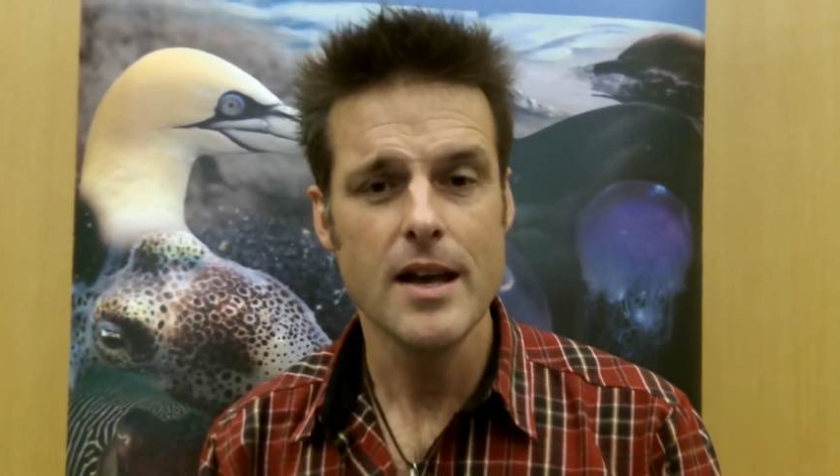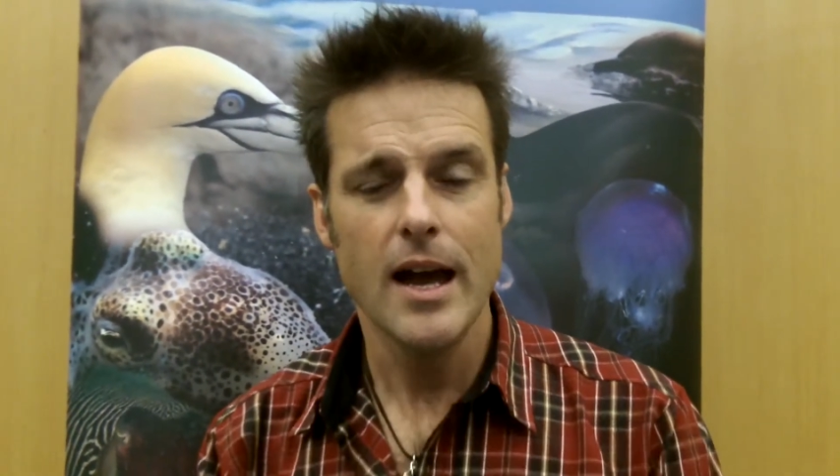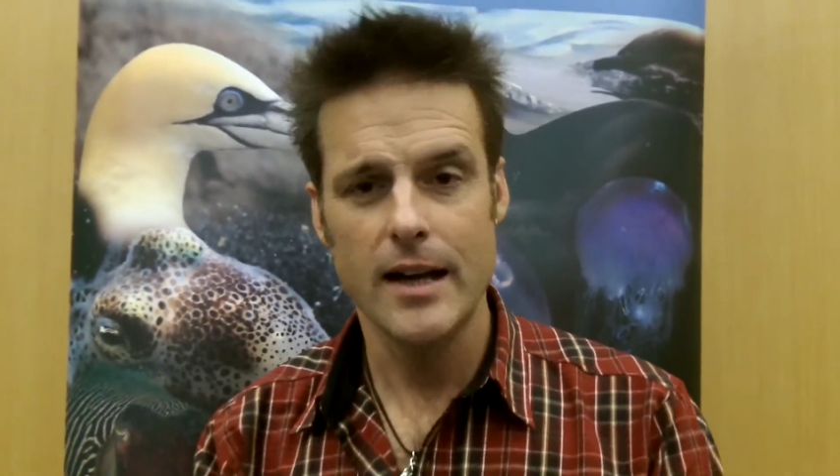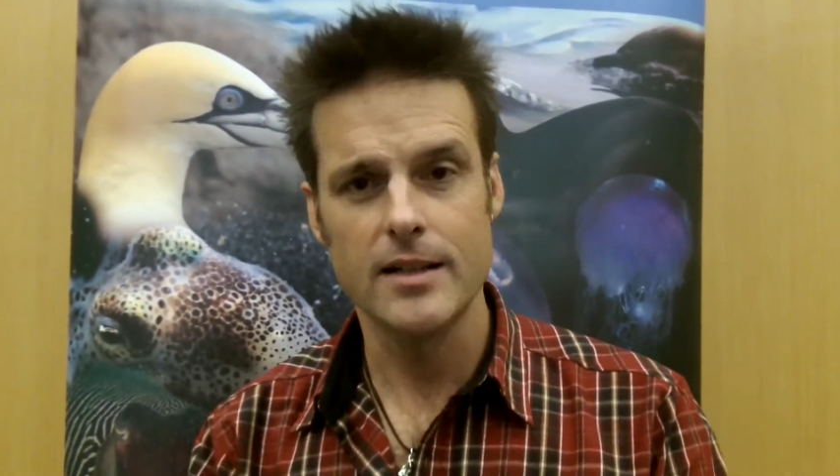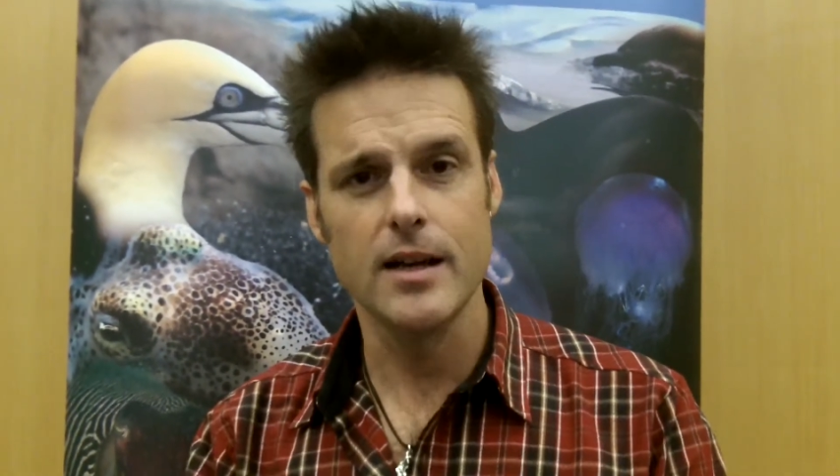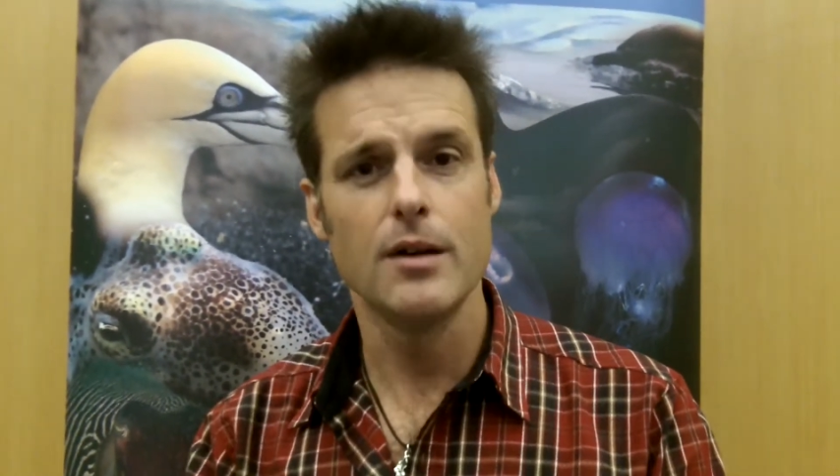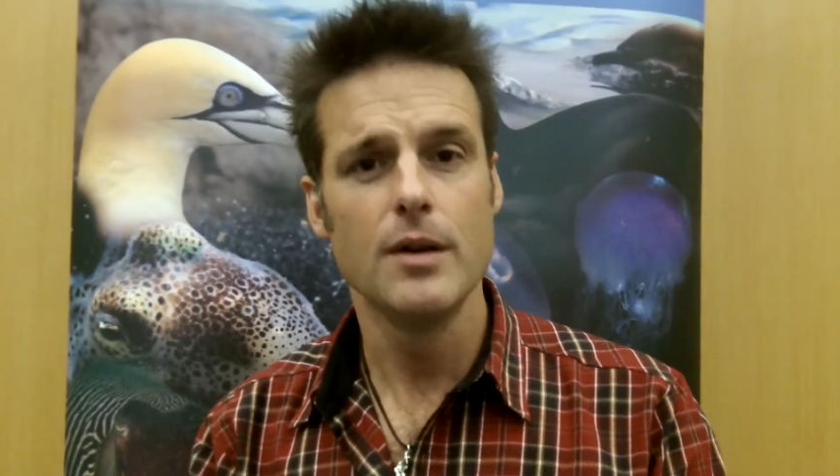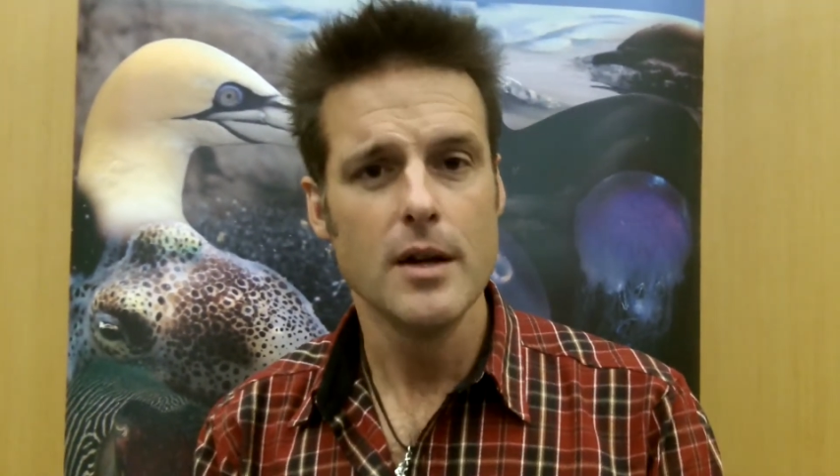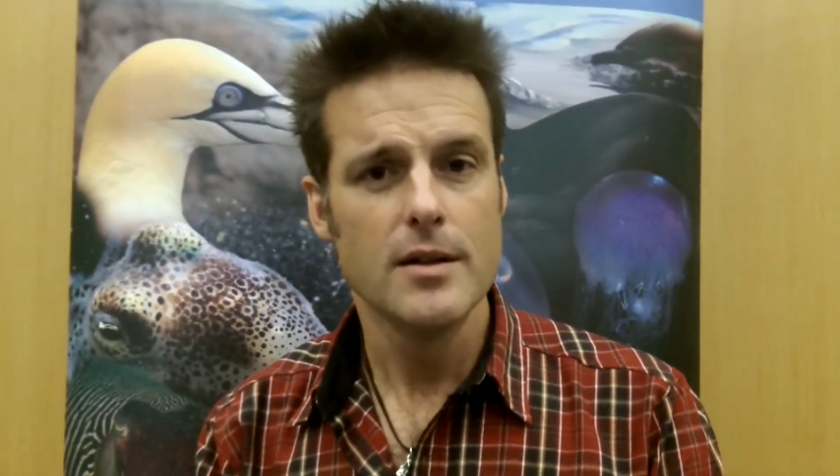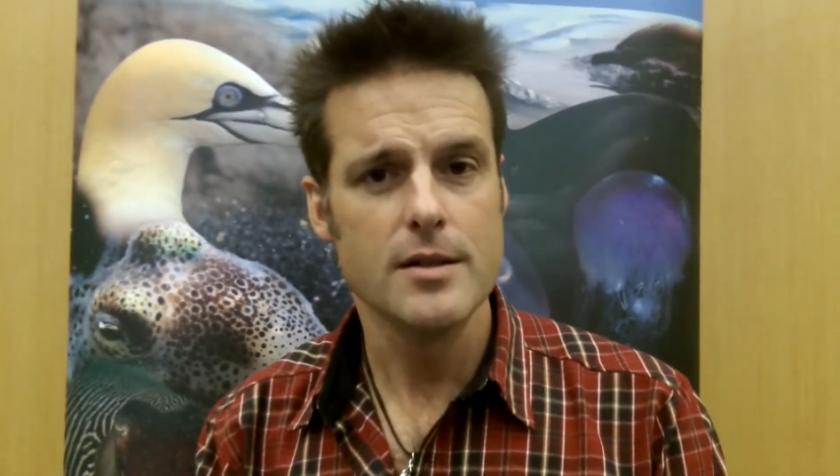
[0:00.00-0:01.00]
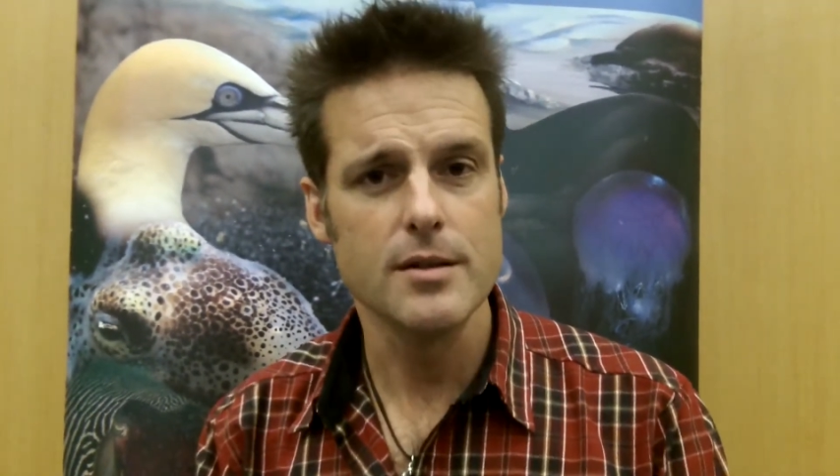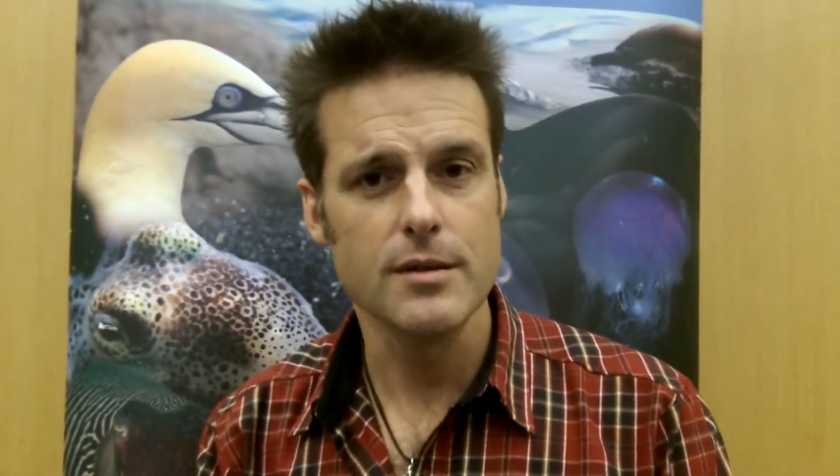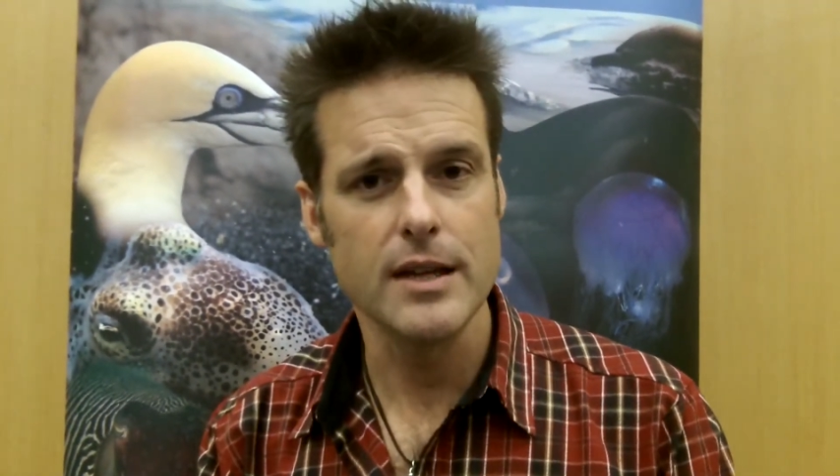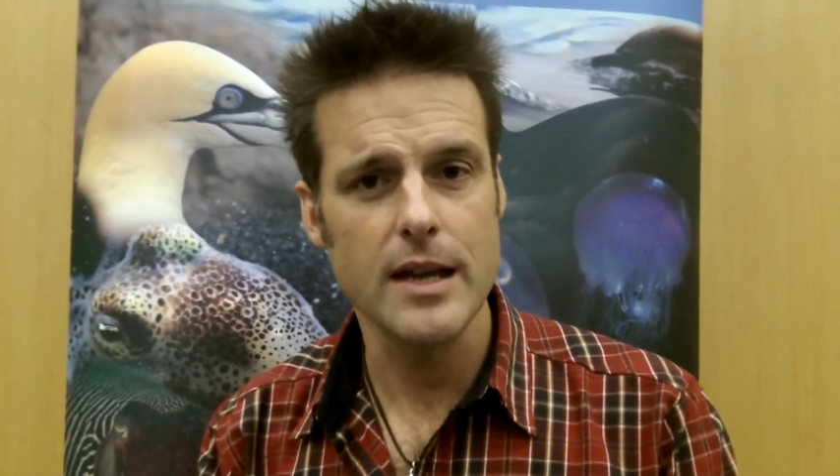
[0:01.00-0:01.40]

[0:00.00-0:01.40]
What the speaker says: and go to the